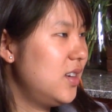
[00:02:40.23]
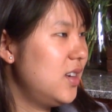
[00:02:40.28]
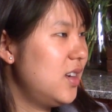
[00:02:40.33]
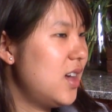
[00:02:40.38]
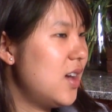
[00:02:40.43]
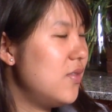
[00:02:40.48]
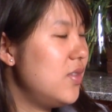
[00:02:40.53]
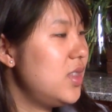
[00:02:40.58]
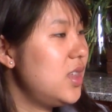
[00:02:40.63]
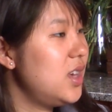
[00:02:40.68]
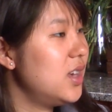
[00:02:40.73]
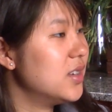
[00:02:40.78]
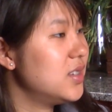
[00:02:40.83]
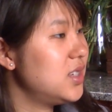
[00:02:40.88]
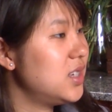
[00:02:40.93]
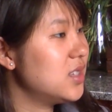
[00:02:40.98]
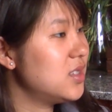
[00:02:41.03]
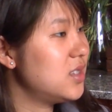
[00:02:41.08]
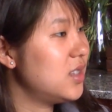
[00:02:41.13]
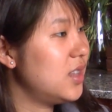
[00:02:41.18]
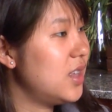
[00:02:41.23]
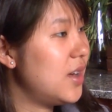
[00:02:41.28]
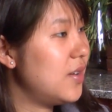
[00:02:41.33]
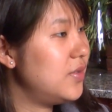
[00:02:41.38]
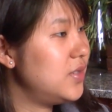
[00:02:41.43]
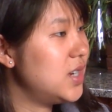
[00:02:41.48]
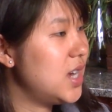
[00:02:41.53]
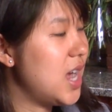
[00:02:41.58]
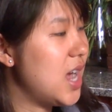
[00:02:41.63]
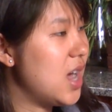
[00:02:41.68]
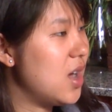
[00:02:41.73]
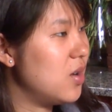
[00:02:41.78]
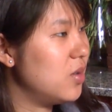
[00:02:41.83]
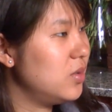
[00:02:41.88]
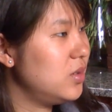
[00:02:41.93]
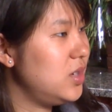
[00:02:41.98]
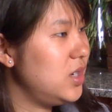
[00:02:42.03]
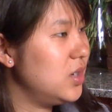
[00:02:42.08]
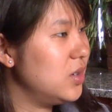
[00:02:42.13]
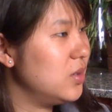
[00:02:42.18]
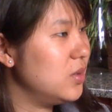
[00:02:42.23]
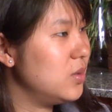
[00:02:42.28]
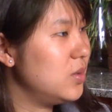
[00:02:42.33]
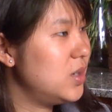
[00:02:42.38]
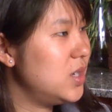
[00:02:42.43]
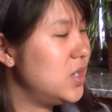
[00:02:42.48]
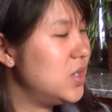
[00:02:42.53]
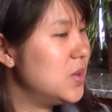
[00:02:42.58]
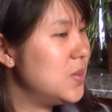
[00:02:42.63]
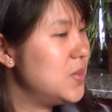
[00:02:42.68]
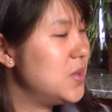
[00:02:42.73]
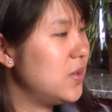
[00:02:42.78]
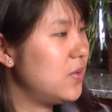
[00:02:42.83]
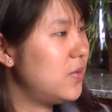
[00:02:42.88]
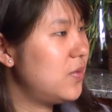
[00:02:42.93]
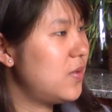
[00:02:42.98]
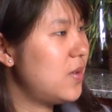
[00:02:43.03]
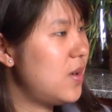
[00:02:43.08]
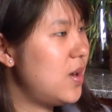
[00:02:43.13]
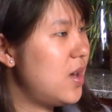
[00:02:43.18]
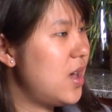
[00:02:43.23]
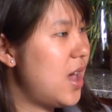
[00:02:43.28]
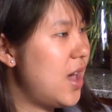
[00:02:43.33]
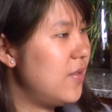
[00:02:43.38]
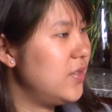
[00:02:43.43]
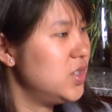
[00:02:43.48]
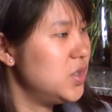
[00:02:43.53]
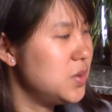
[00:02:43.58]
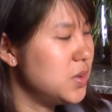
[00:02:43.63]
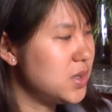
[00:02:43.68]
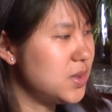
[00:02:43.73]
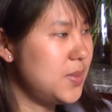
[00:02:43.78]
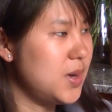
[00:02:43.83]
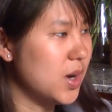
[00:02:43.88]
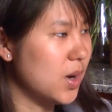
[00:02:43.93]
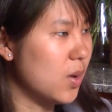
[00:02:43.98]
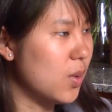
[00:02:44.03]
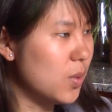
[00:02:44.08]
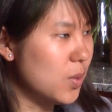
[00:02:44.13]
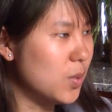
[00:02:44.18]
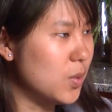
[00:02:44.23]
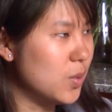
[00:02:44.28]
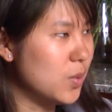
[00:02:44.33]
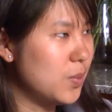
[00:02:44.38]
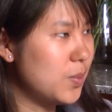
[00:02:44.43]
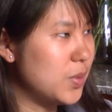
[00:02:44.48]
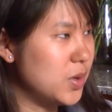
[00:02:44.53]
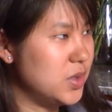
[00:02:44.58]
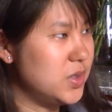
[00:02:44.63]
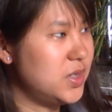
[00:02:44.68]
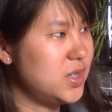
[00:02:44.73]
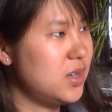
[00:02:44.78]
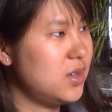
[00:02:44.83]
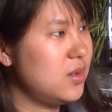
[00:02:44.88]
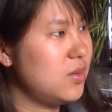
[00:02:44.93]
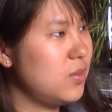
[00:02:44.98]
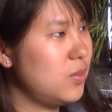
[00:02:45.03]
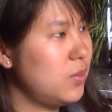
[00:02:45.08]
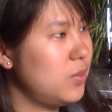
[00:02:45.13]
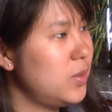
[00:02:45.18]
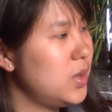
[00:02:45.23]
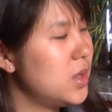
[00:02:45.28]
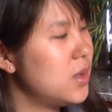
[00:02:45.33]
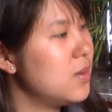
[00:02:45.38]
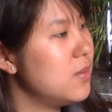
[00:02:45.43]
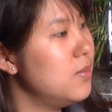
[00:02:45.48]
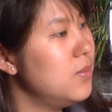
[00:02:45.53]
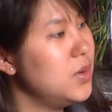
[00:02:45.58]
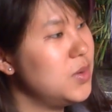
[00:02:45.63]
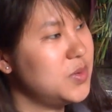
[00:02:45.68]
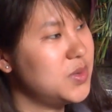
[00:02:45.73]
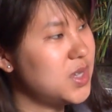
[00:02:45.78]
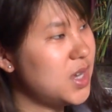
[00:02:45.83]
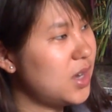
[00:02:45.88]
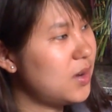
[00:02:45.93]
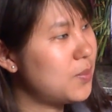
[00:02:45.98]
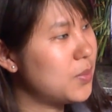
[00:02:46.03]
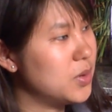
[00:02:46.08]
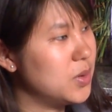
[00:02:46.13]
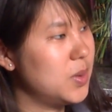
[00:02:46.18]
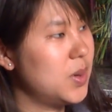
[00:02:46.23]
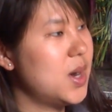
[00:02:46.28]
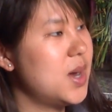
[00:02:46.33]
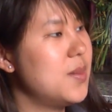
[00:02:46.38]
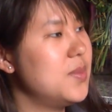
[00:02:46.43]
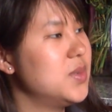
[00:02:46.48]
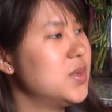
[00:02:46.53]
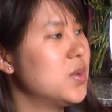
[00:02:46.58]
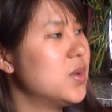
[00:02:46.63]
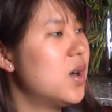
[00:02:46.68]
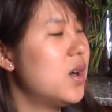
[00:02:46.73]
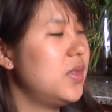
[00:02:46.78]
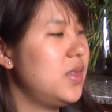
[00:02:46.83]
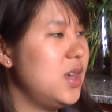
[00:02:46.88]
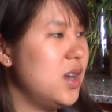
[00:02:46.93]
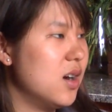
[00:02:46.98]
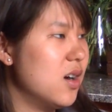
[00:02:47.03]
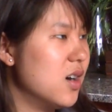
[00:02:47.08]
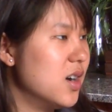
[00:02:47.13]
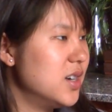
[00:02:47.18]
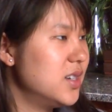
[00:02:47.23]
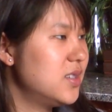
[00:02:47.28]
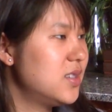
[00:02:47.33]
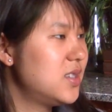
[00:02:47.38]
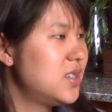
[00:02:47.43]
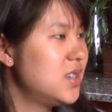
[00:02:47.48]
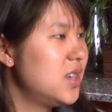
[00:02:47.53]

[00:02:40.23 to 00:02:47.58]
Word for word: Everything else gets left out. You know, in yeah. terms of having students be a whole person with music programs or the arts?